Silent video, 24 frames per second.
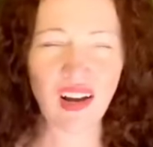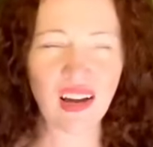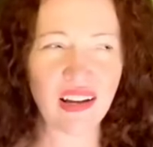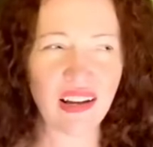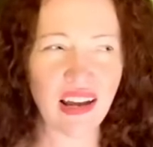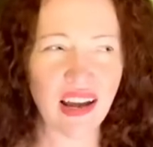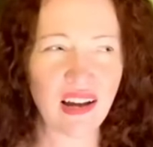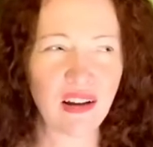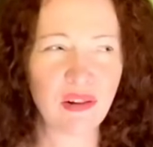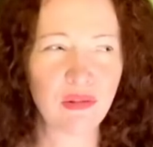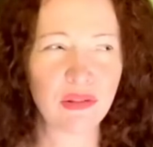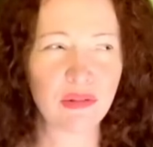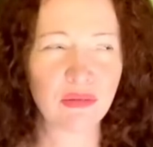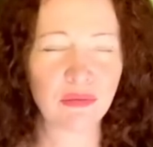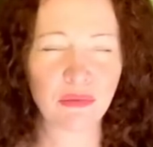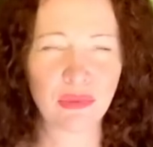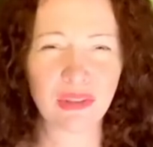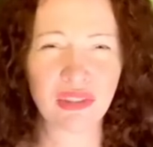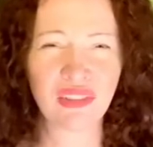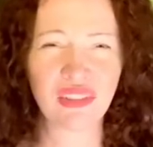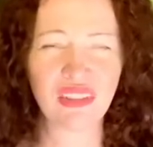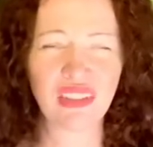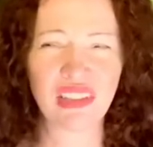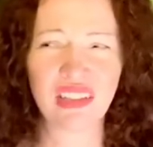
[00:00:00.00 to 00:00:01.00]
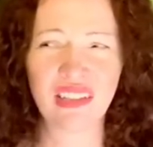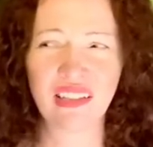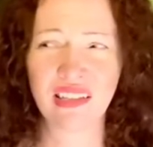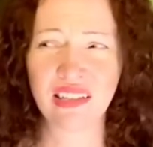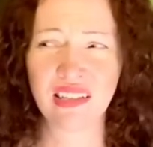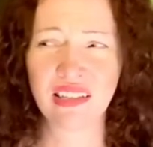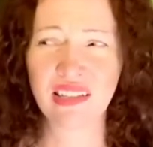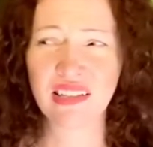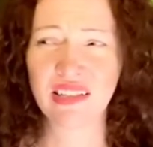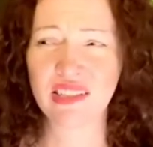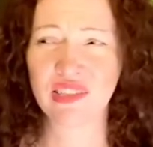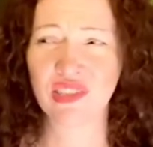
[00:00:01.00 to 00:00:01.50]
how it really
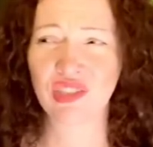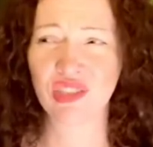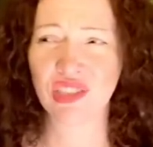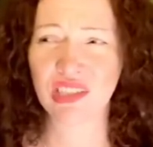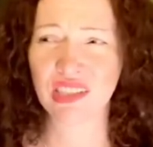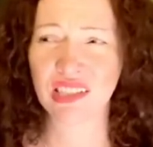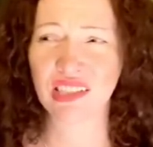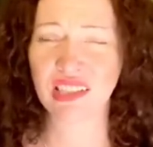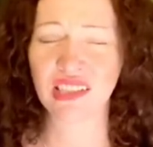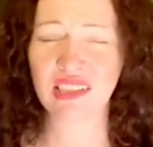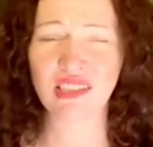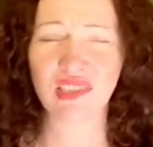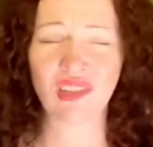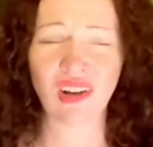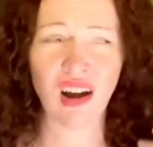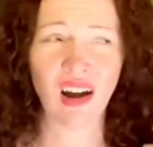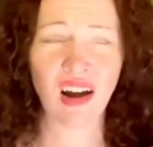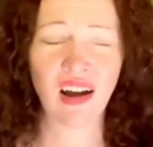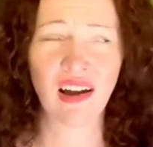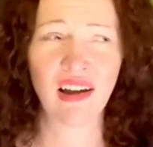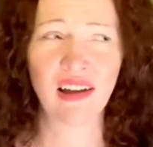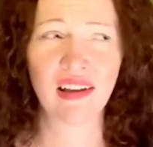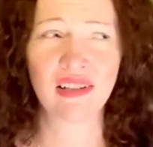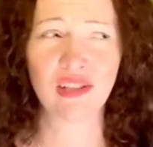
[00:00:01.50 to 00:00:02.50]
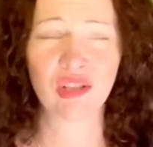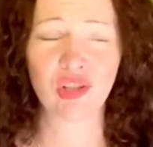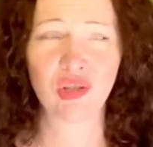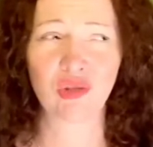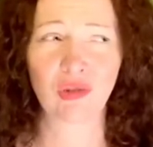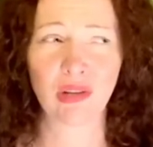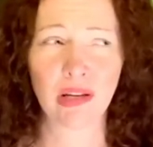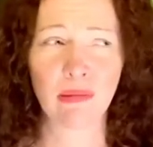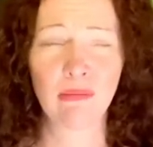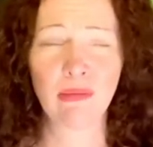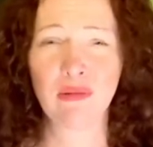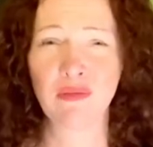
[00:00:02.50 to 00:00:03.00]
is. Just because I
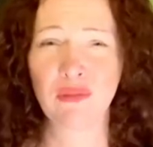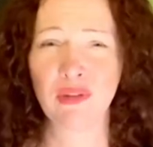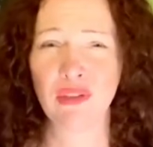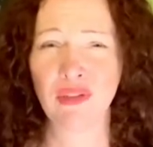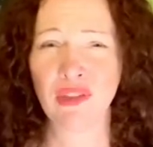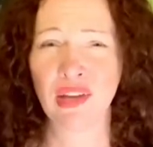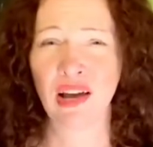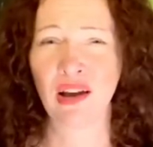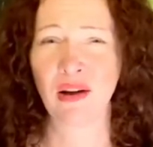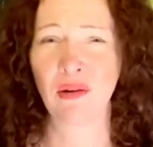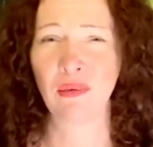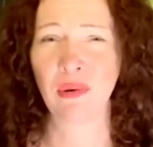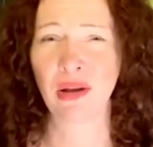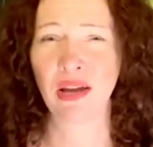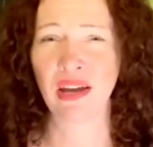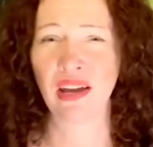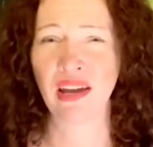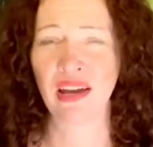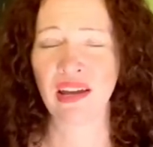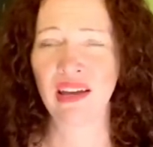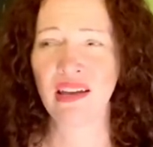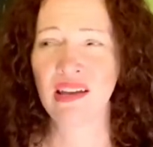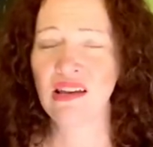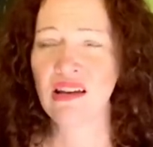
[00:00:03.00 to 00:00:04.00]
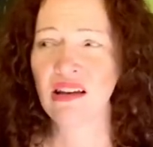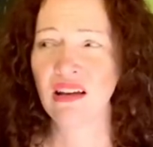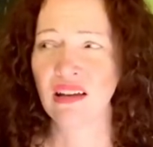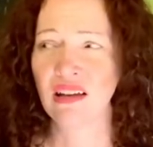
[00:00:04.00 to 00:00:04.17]
dream of it that way,